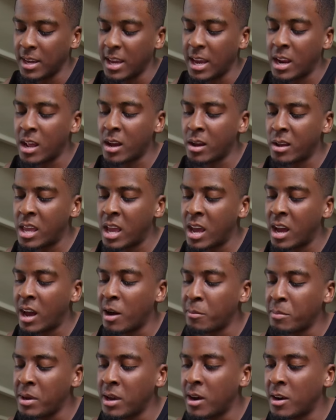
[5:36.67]
And yeah,
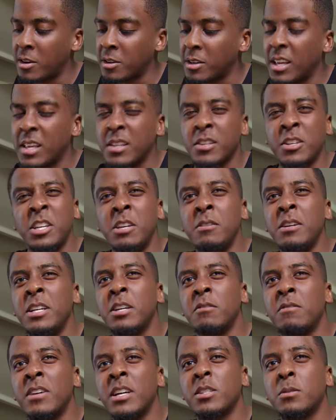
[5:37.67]
I'll be honest. Do you eat
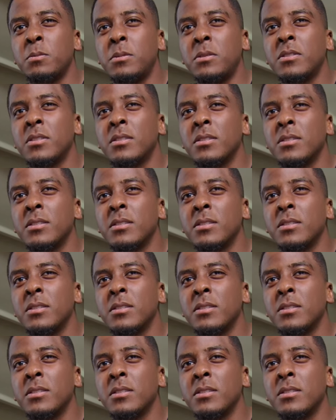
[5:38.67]
your vegetables?